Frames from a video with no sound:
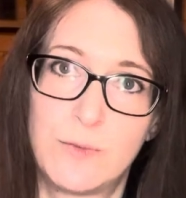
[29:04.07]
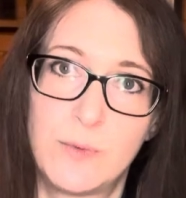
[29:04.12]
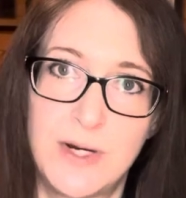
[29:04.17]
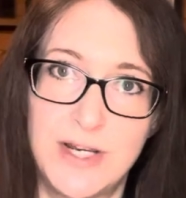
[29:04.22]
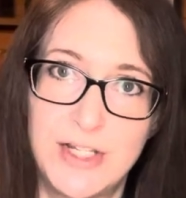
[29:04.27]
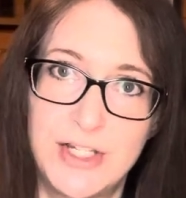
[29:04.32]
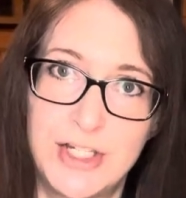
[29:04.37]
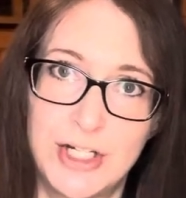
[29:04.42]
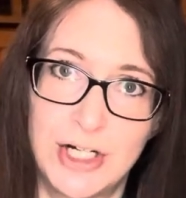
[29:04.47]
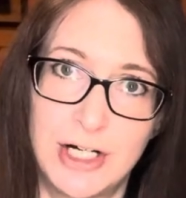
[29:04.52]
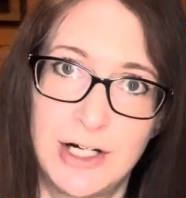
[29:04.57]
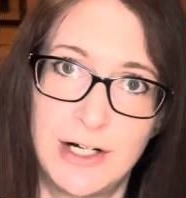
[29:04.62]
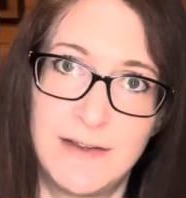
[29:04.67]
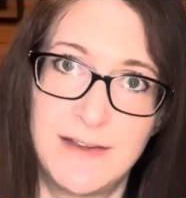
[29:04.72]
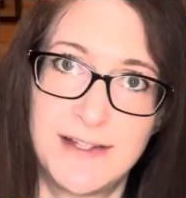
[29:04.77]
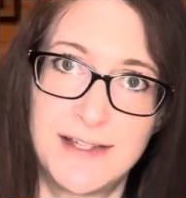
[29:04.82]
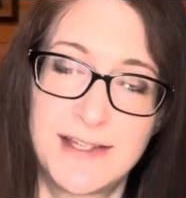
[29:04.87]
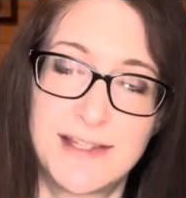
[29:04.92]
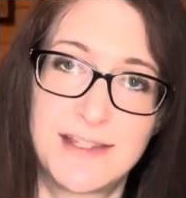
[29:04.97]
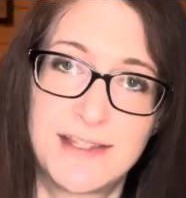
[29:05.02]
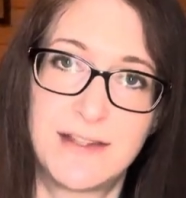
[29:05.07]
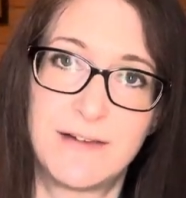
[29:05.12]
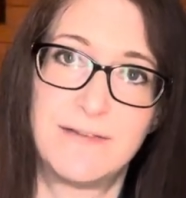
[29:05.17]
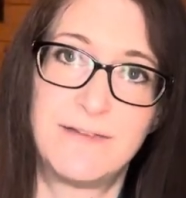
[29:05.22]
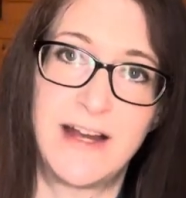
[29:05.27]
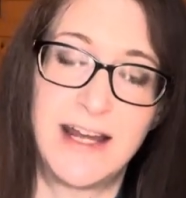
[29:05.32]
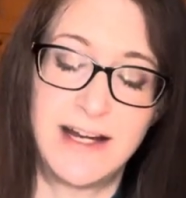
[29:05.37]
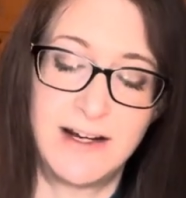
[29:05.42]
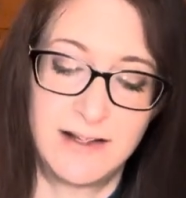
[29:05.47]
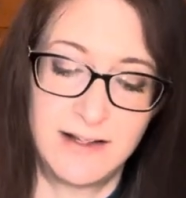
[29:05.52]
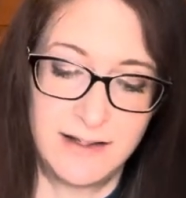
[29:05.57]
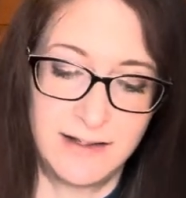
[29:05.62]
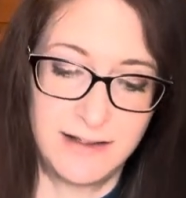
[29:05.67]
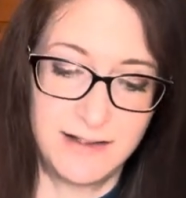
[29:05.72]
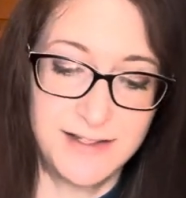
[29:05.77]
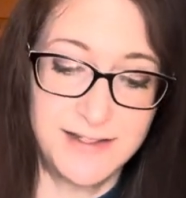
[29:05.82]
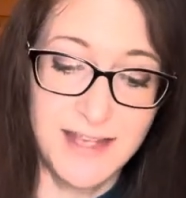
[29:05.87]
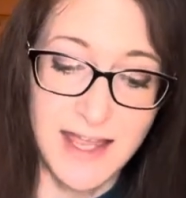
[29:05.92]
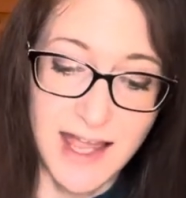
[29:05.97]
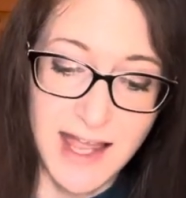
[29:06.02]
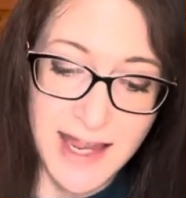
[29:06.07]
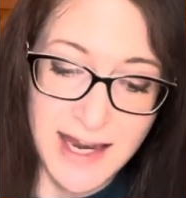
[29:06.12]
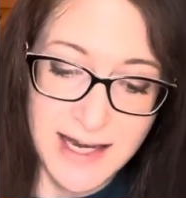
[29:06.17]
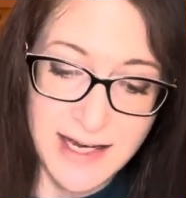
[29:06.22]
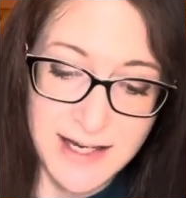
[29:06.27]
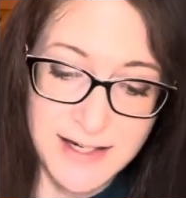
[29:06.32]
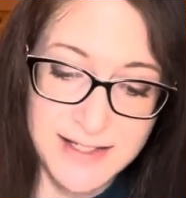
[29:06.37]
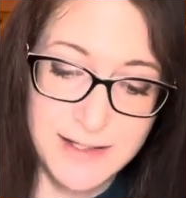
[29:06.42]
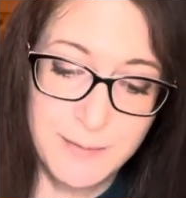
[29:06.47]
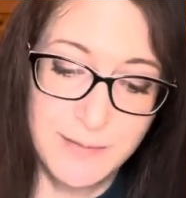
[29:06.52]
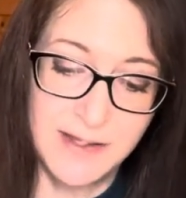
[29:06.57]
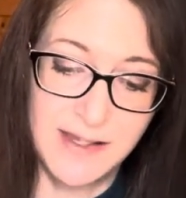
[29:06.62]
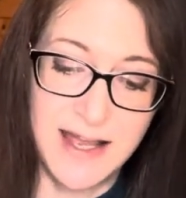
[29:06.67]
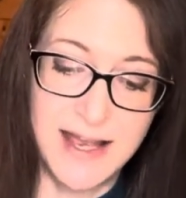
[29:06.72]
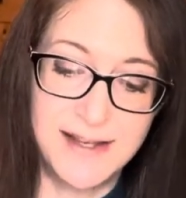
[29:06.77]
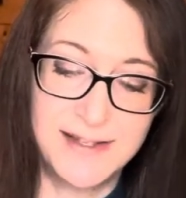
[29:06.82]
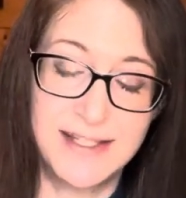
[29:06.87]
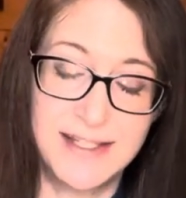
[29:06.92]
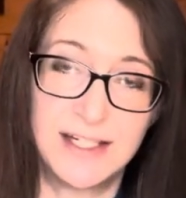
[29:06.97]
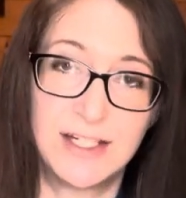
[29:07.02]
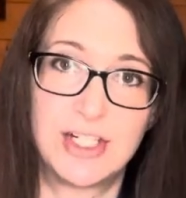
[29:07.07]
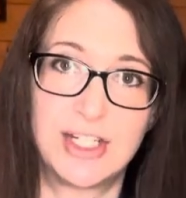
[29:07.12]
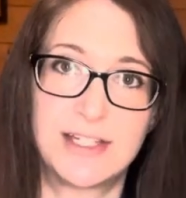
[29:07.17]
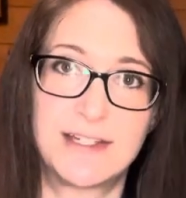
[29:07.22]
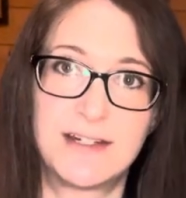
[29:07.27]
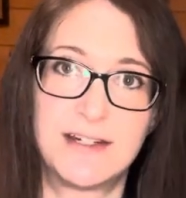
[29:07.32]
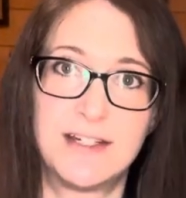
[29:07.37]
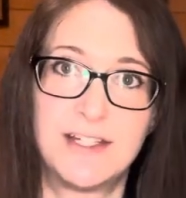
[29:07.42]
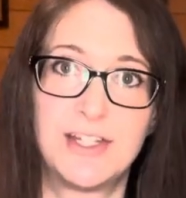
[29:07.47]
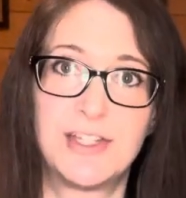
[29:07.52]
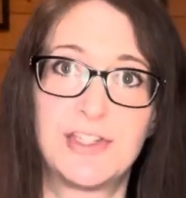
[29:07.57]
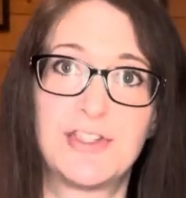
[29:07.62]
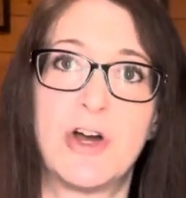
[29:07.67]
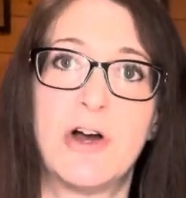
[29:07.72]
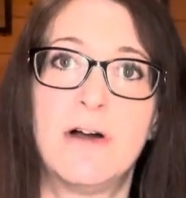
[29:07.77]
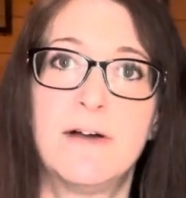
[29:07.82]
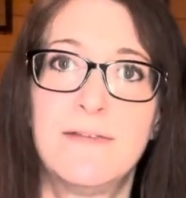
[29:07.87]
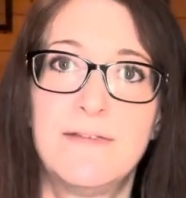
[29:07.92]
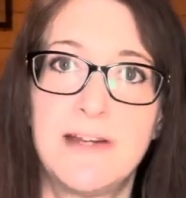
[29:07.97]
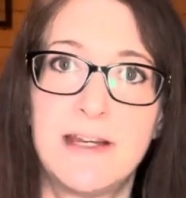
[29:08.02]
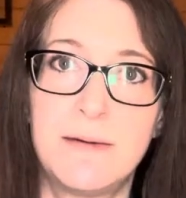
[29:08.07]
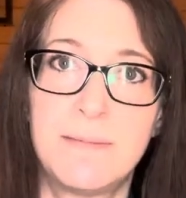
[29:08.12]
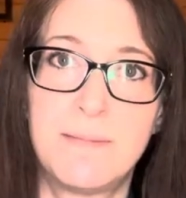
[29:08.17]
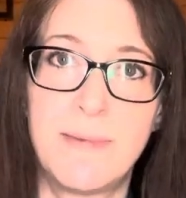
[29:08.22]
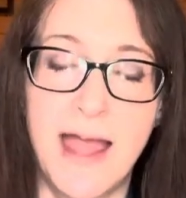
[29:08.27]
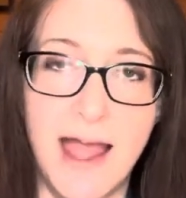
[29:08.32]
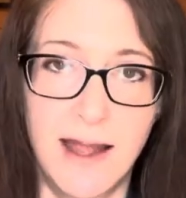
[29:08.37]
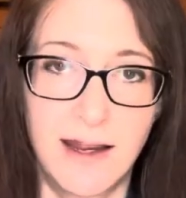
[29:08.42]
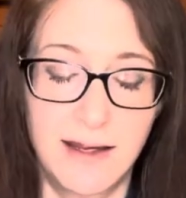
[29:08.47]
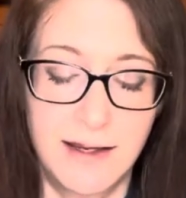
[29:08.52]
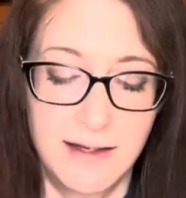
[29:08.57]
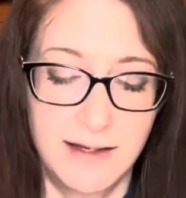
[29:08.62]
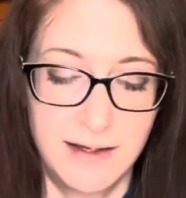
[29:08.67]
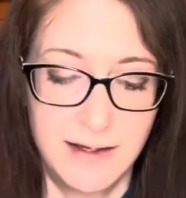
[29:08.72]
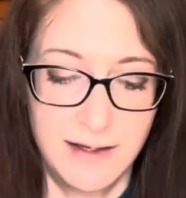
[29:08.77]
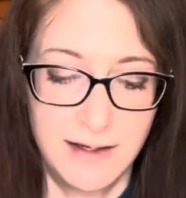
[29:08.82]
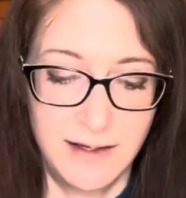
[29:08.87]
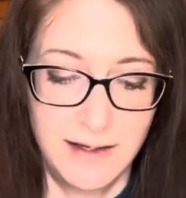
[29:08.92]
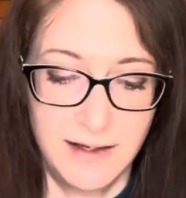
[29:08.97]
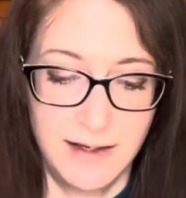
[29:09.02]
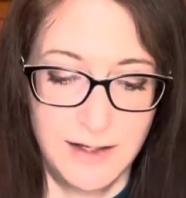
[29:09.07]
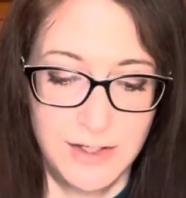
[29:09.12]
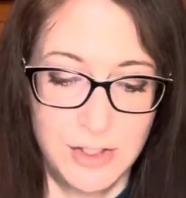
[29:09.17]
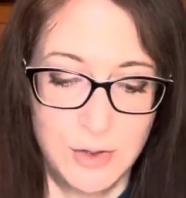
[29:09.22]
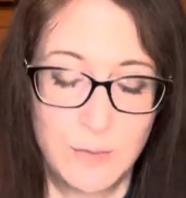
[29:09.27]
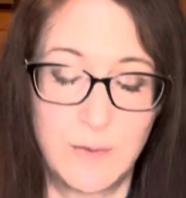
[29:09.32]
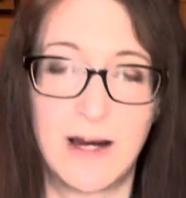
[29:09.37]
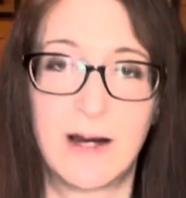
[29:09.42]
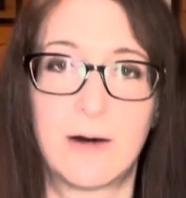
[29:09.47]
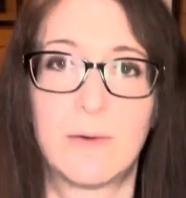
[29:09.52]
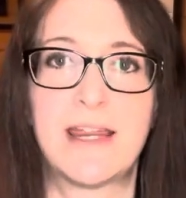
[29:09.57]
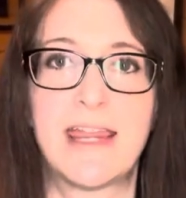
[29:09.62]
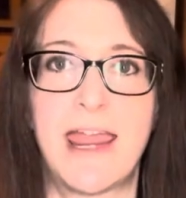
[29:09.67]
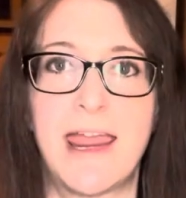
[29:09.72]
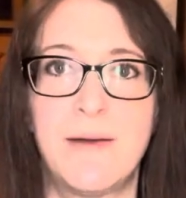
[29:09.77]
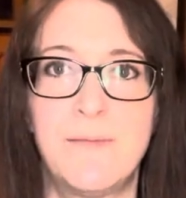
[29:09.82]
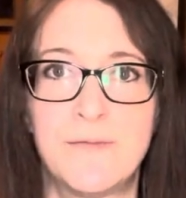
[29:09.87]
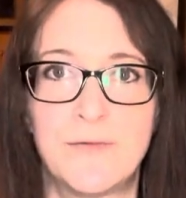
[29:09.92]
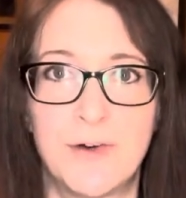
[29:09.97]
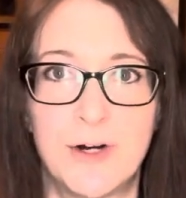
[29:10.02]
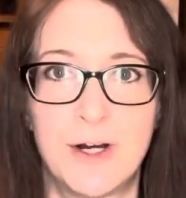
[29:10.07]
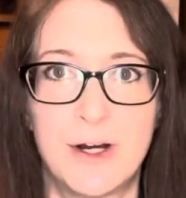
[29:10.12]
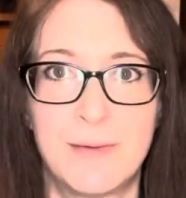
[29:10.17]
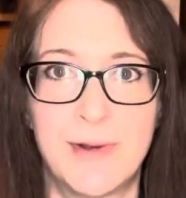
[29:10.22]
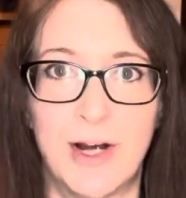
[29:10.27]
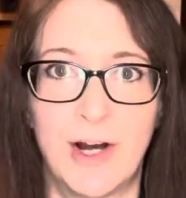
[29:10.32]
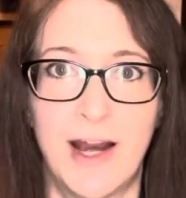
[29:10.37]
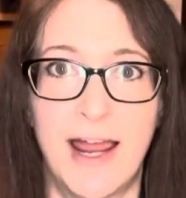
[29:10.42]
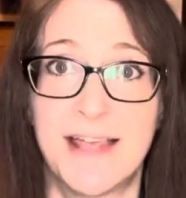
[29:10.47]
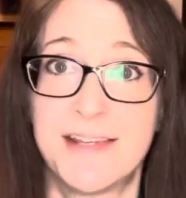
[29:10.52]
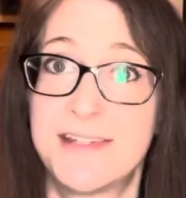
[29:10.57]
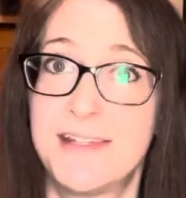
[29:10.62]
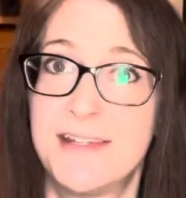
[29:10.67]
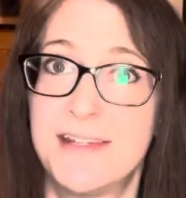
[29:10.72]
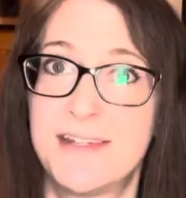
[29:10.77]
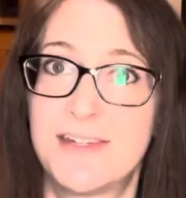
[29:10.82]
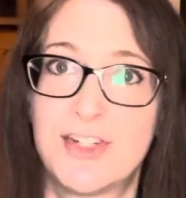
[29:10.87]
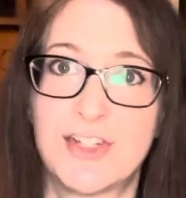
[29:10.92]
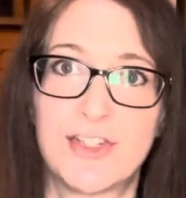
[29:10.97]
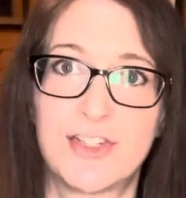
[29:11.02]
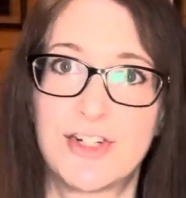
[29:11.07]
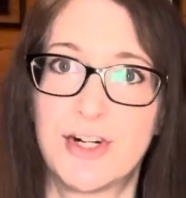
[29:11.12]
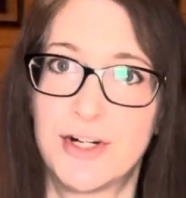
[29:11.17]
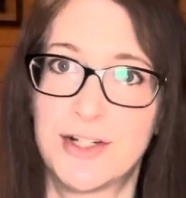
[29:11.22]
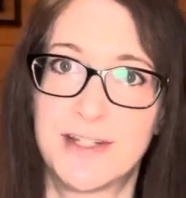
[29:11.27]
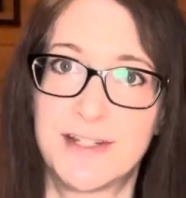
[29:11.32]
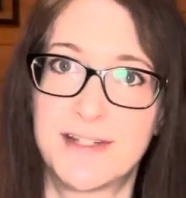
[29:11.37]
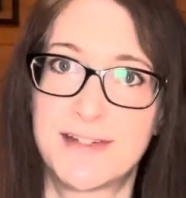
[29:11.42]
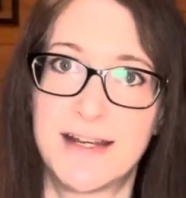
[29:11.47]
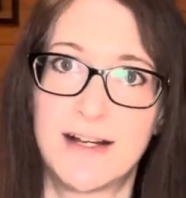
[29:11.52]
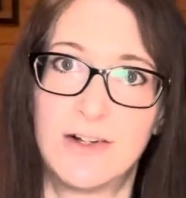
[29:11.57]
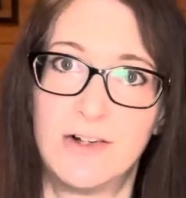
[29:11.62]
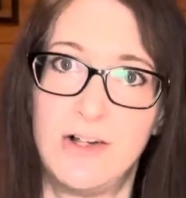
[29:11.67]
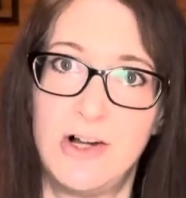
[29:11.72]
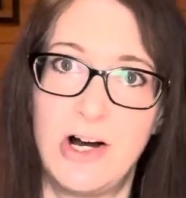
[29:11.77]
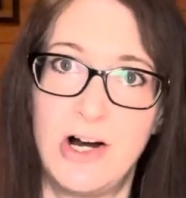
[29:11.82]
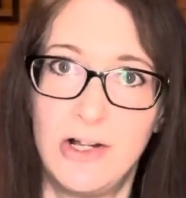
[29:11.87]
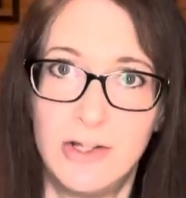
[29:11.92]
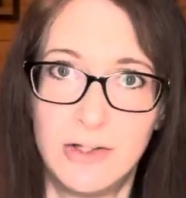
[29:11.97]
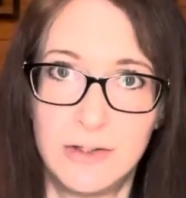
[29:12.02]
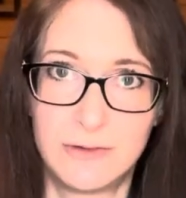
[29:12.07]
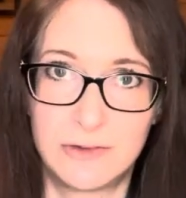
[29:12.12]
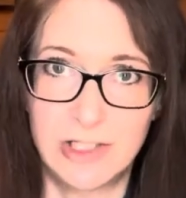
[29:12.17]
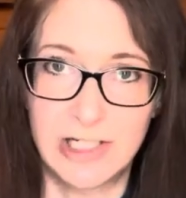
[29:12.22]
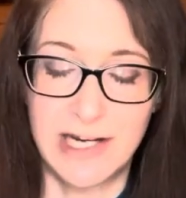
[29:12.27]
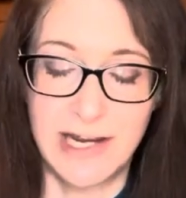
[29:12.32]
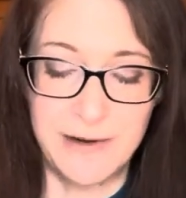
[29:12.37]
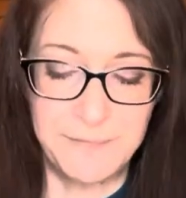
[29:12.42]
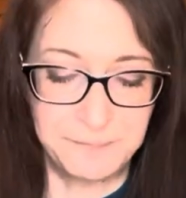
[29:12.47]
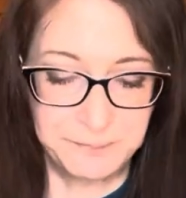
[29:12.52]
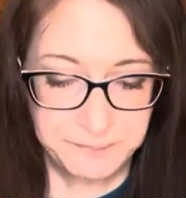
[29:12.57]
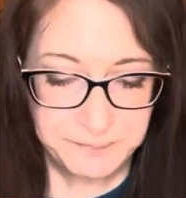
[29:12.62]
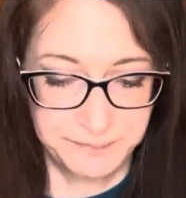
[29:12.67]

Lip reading: winter, this is the final sign symbolizing just a dissolving back to where we came from and our essence to start the cycle all over again.